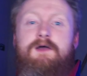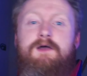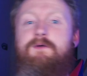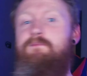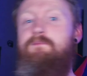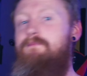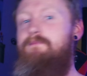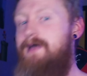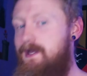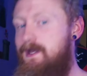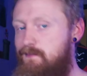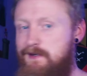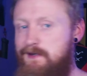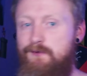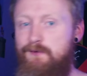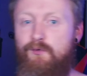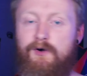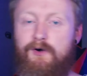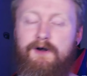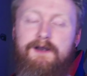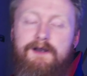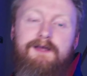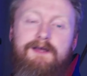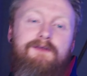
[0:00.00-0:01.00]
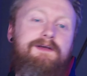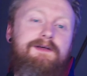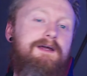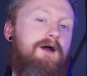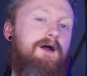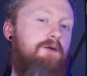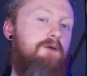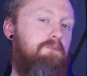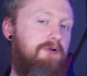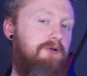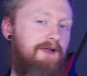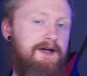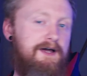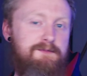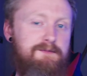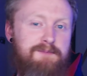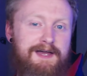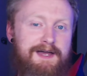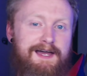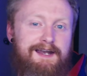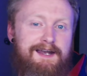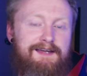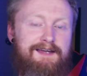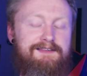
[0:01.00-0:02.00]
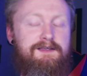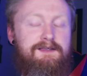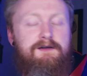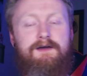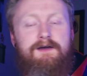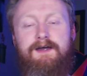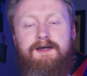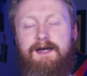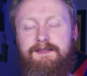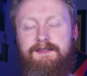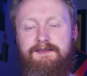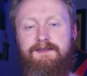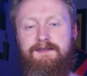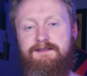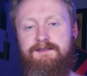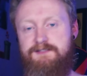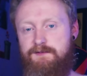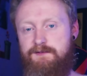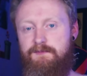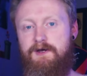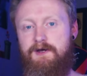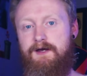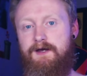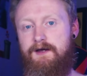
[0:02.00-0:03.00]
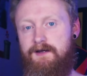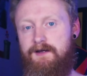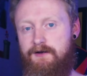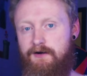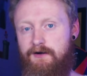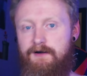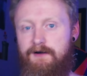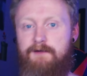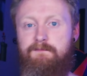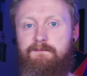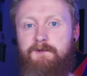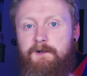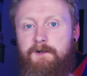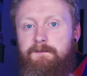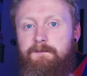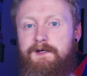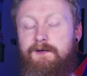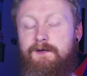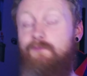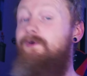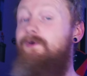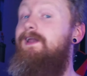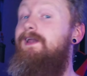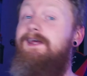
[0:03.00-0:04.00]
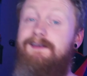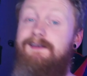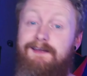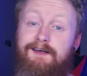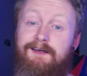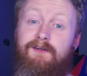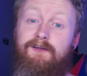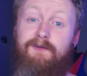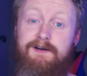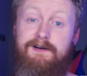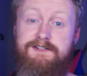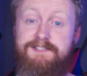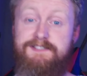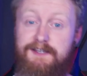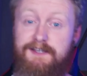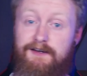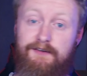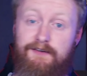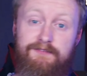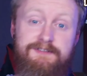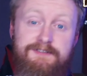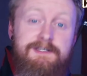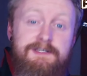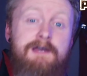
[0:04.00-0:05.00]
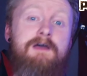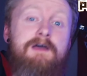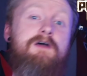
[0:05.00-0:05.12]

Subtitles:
Maybe we're healing our blood pet at this current moment and we need to heal ourselves.